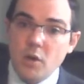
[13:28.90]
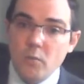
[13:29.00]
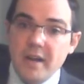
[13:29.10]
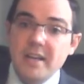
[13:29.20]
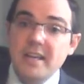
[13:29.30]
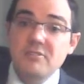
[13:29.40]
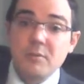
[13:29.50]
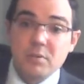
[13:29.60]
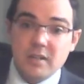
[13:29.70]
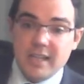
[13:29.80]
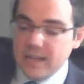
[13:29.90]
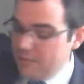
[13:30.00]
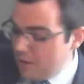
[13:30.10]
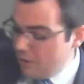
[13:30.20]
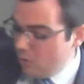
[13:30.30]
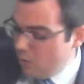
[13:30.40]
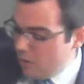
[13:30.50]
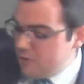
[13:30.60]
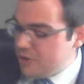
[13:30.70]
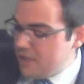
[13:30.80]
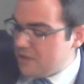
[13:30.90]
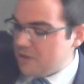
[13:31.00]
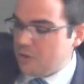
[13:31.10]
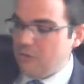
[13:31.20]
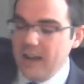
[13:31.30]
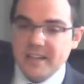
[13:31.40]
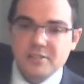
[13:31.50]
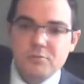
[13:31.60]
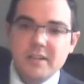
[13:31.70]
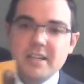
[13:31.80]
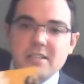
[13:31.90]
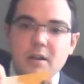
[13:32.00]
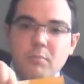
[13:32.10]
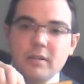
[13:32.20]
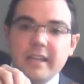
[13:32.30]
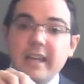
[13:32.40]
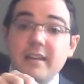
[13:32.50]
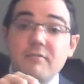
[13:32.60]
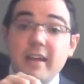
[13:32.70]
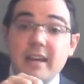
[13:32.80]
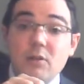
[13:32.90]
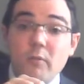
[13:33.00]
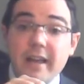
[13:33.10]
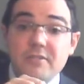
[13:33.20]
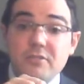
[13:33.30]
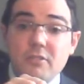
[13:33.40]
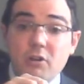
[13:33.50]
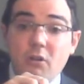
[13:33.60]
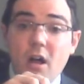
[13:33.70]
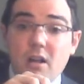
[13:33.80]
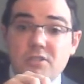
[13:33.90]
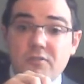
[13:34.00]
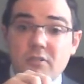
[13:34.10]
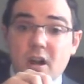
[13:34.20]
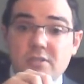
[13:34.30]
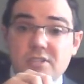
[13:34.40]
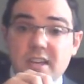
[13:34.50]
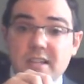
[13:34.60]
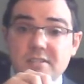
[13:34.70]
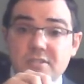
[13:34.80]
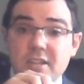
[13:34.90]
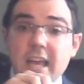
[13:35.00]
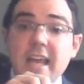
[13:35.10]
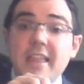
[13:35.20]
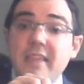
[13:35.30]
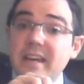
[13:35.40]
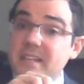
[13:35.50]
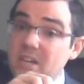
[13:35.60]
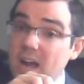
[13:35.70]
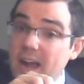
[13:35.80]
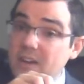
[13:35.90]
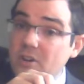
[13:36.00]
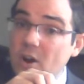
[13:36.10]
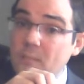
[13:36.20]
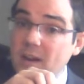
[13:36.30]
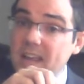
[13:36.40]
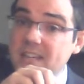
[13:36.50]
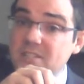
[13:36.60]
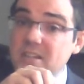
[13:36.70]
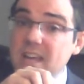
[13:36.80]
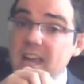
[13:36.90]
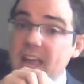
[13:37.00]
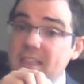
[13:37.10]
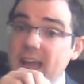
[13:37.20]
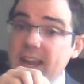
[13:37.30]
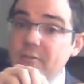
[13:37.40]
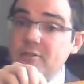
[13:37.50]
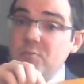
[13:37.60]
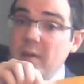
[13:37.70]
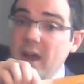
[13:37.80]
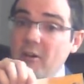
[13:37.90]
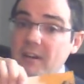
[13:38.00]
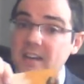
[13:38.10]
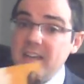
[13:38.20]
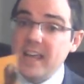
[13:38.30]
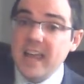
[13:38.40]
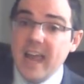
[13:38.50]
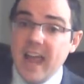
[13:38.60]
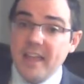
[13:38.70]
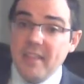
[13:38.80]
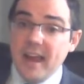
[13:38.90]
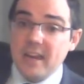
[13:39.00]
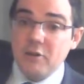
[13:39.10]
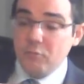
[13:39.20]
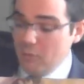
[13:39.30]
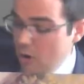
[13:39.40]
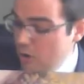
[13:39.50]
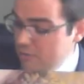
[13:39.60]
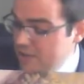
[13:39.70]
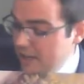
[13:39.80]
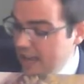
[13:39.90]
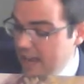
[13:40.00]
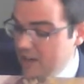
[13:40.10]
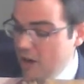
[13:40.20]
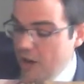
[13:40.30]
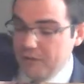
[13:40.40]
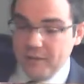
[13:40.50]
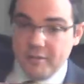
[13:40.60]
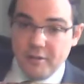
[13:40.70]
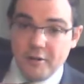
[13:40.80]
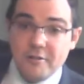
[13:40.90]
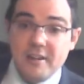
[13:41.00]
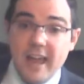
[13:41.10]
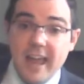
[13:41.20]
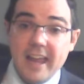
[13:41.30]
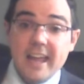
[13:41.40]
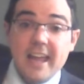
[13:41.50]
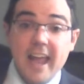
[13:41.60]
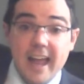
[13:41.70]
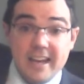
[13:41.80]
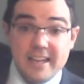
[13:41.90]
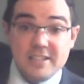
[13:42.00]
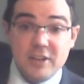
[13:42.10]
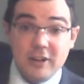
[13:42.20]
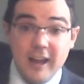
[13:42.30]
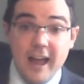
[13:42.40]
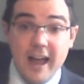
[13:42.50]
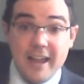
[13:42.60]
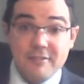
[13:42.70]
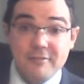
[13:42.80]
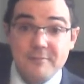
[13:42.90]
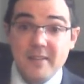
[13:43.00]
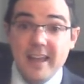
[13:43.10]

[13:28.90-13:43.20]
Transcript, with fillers: We need to believe on the Lord Jesus Christ. We need to believe that he went to the cross for our sins, that he died in our place, that he was buried, and that he rose again on the third day, and he's alive.